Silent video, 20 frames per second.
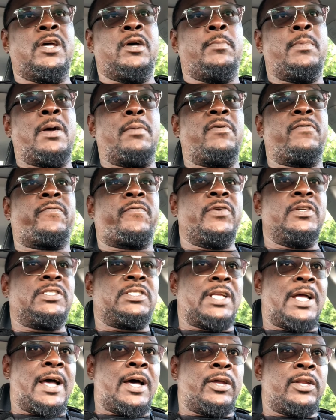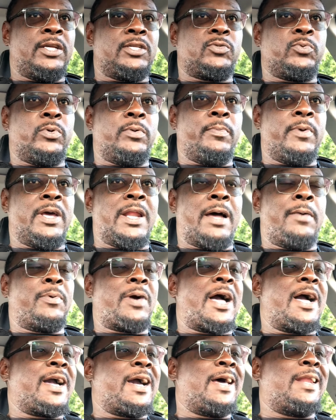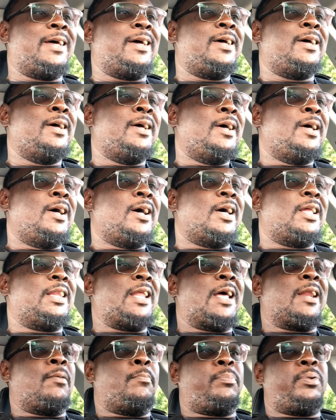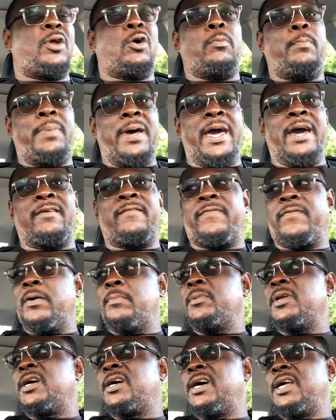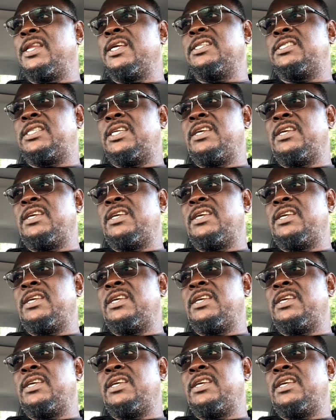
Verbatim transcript: deal me. I'm a freestyle this one, man. I, I got a, a lot of blowback from the Gully